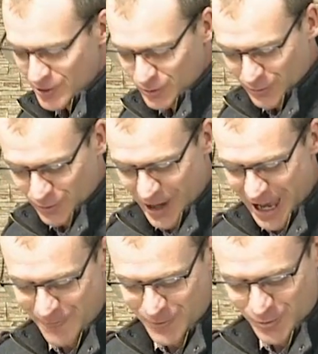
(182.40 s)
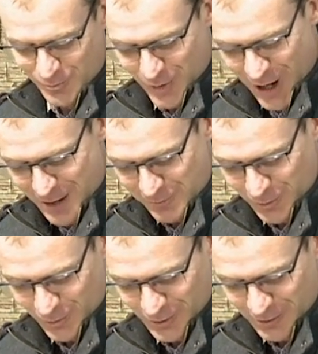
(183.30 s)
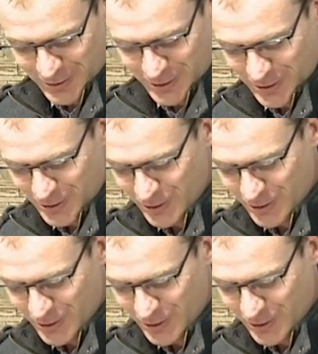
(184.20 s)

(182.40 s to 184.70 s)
So if you have your Bibles, I want you to